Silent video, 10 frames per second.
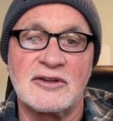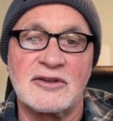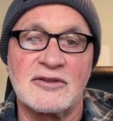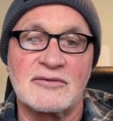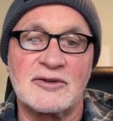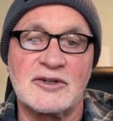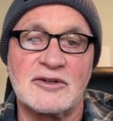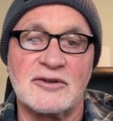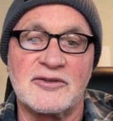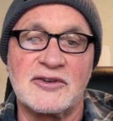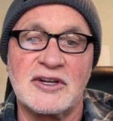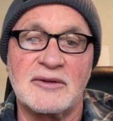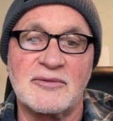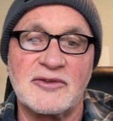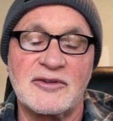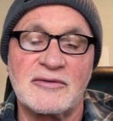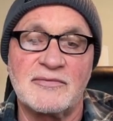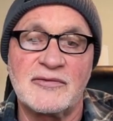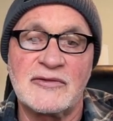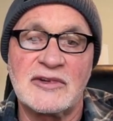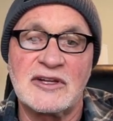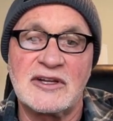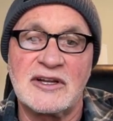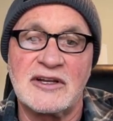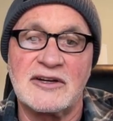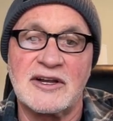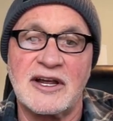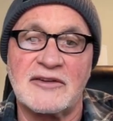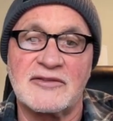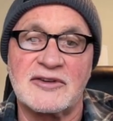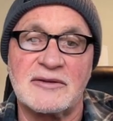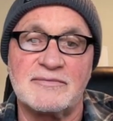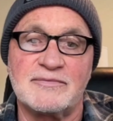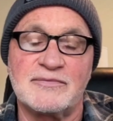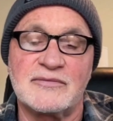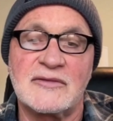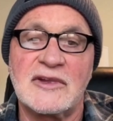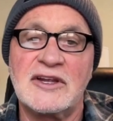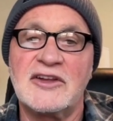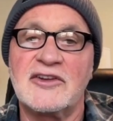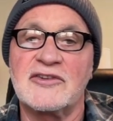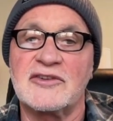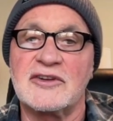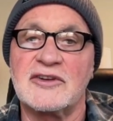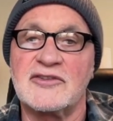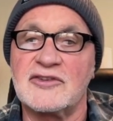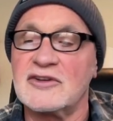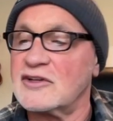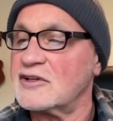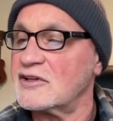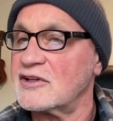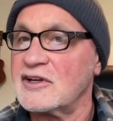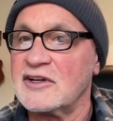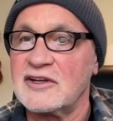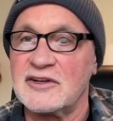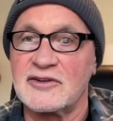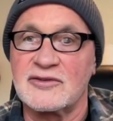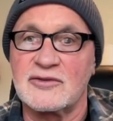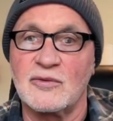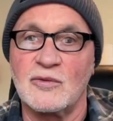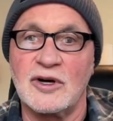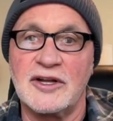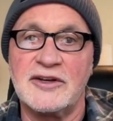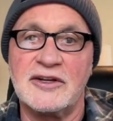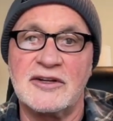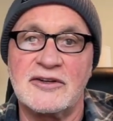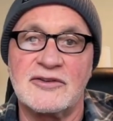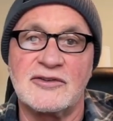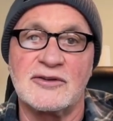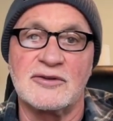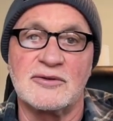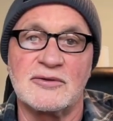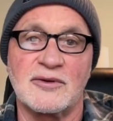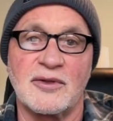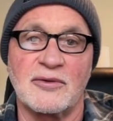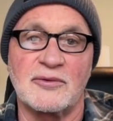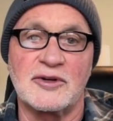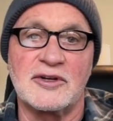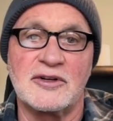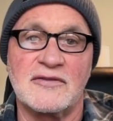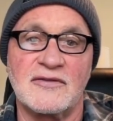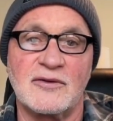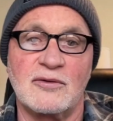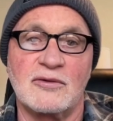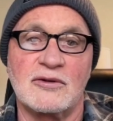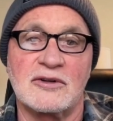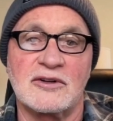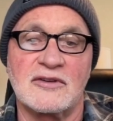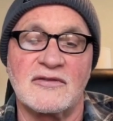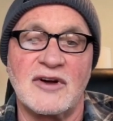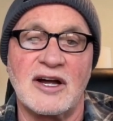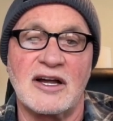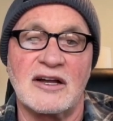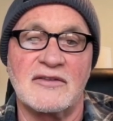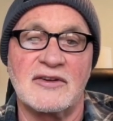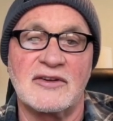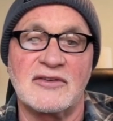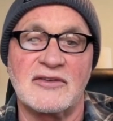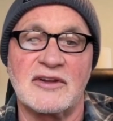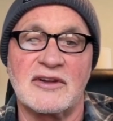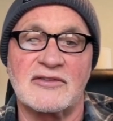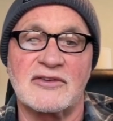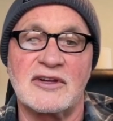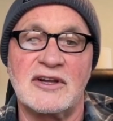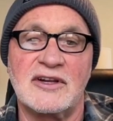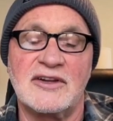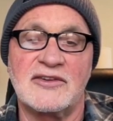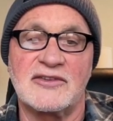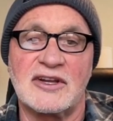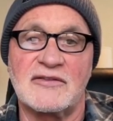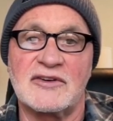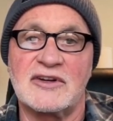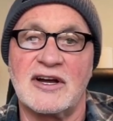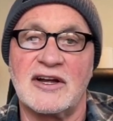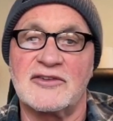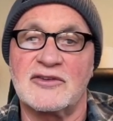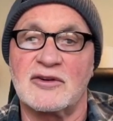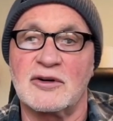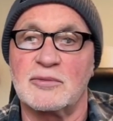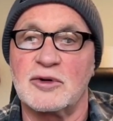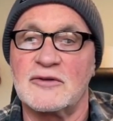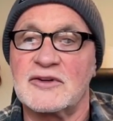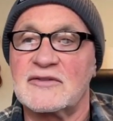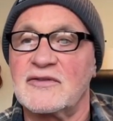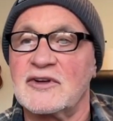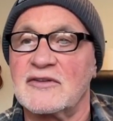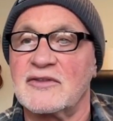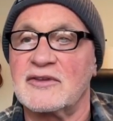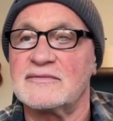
3 whole steps, and a half step. C to G is 1, 2, 3, 4, 5, 6. 7 dots are perfect fifth.